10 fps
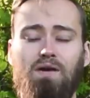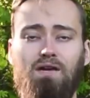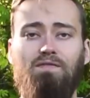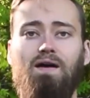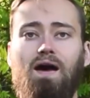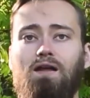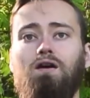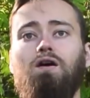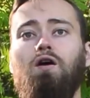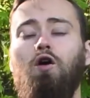big fan
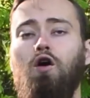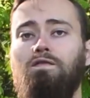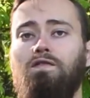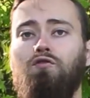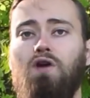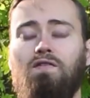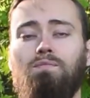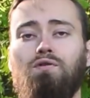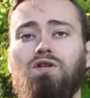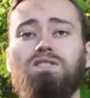of gravity
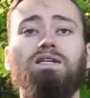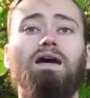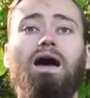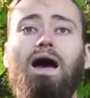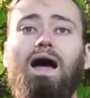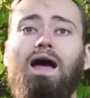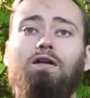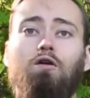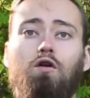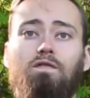boots and
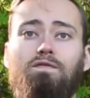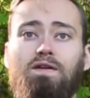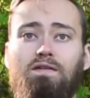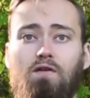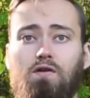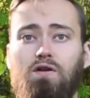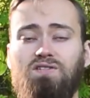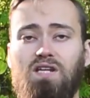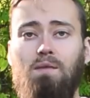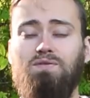of inverted
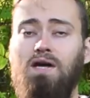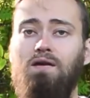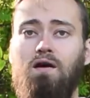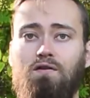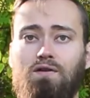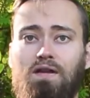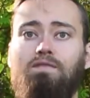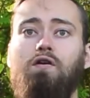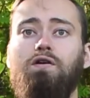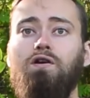sit-ups and other
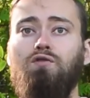inverted